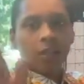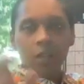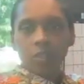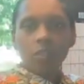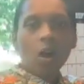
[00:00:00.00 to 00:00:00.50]

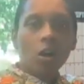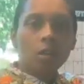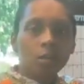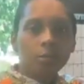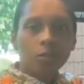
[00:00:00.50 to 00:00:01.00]
A song
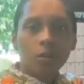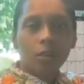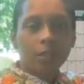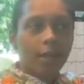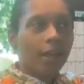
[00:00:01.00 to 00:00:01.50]
comes
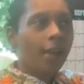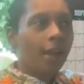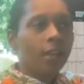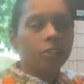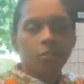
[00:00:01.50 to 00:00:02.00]
on that
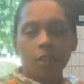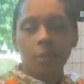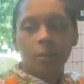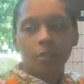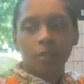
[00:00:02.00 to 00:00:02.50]
has you think
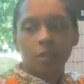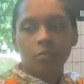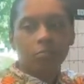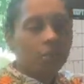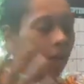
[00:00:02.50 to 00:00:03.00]
about
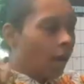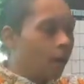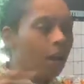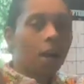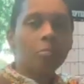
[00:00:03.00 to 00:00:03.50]
them.
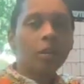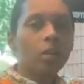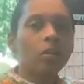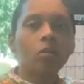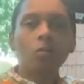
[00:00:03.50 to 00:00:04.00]
I pray
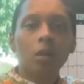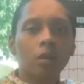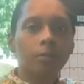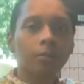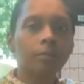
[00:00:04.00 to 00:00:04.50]
they're doing well.